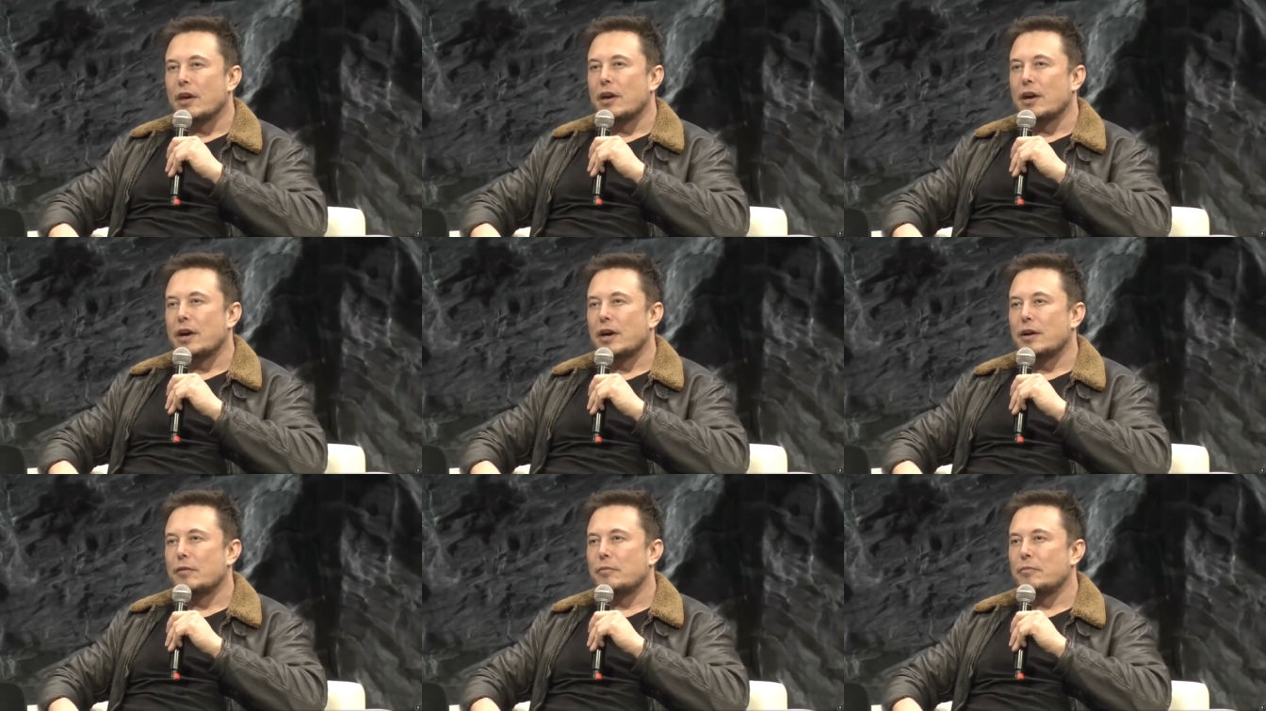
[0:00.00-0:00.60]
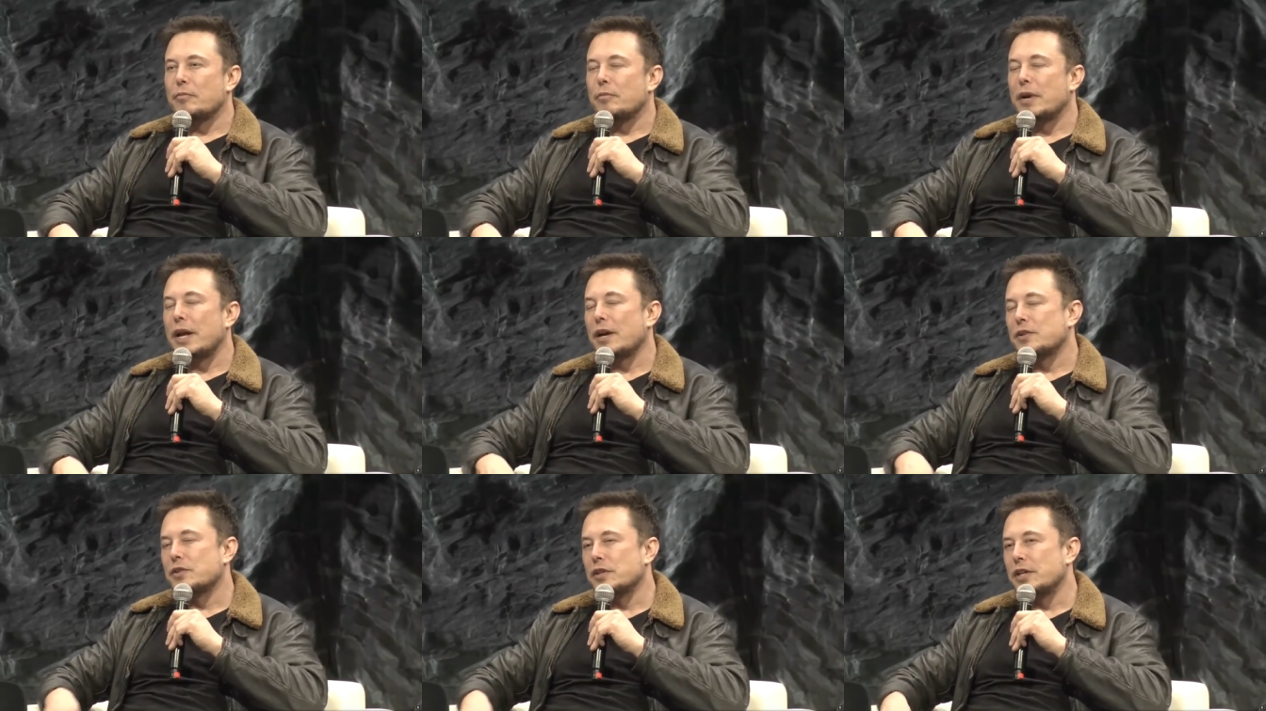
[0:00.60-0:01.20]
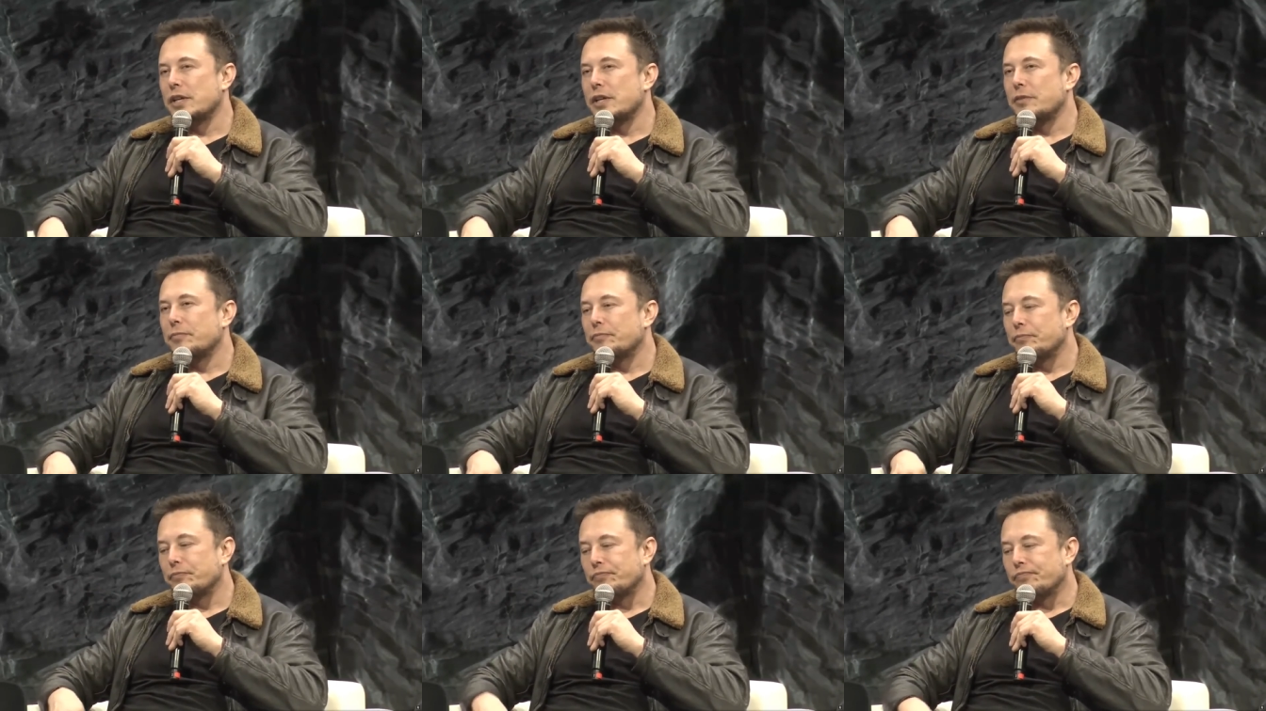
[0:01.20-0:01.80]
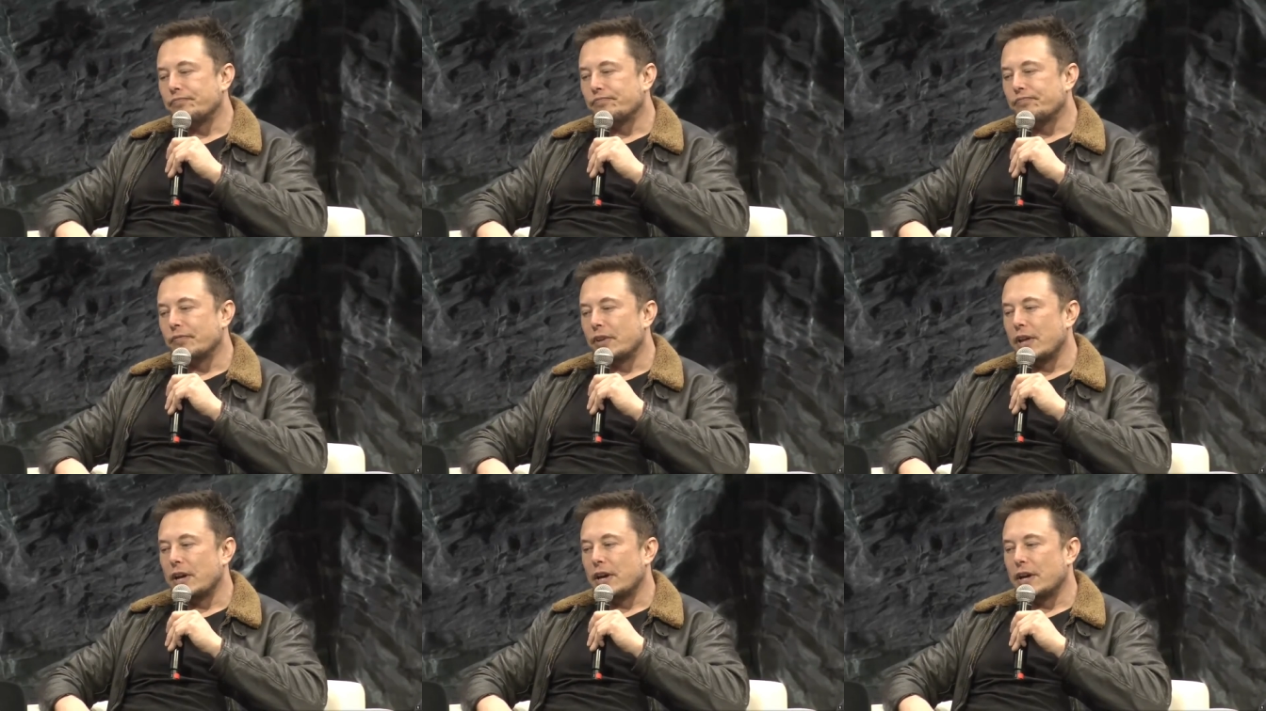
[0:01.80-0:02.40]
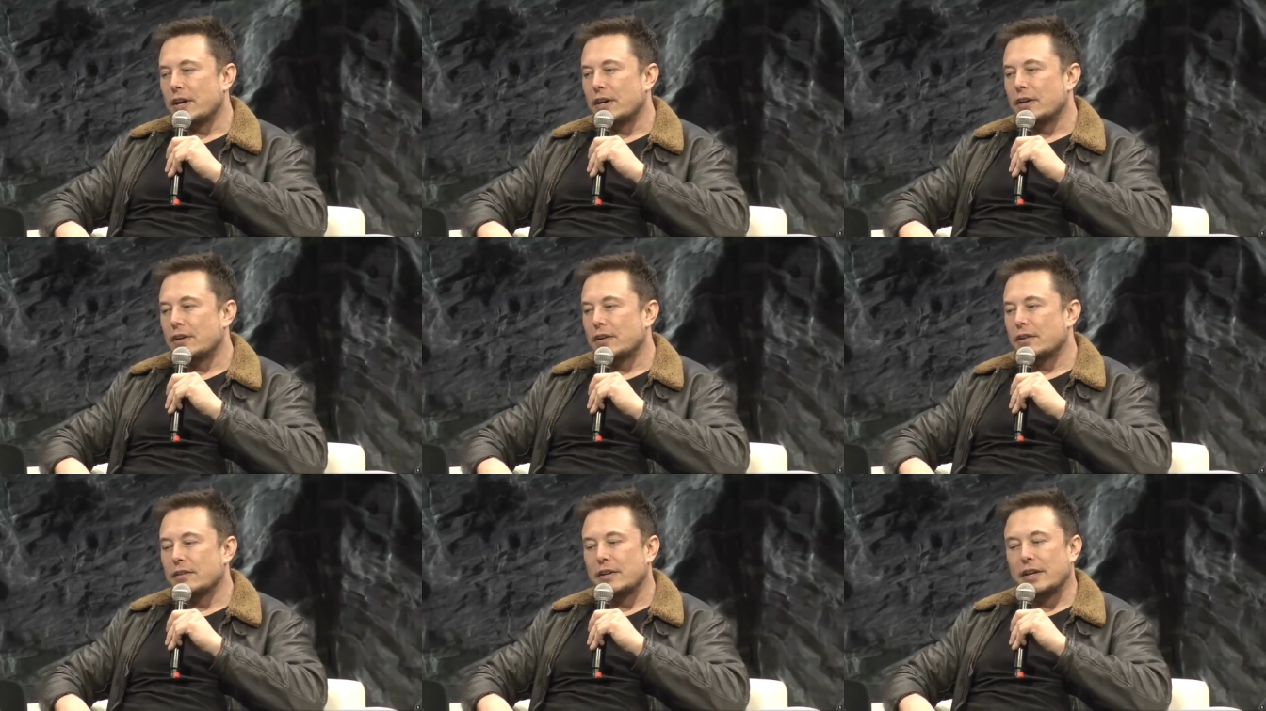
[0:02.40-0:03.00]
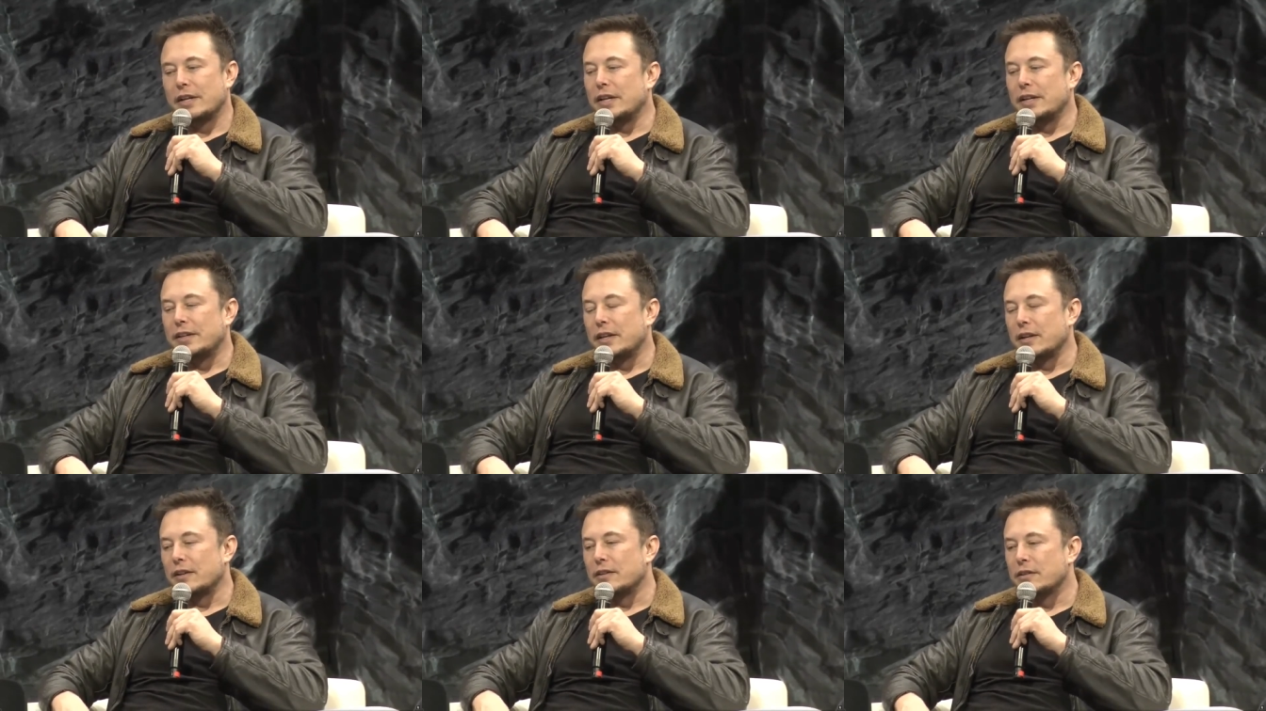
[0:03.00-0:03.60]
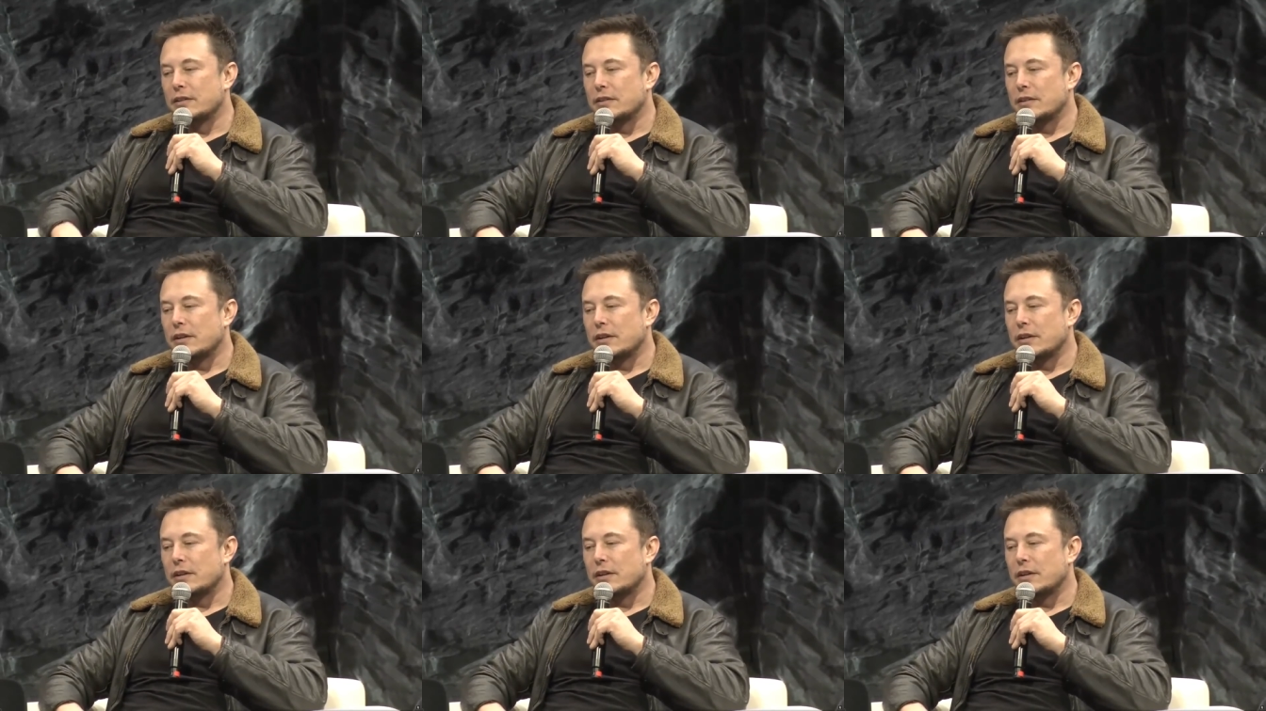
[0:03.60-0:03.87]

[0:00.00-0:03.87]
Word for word: Um, but actually, uh, it, it, didn't.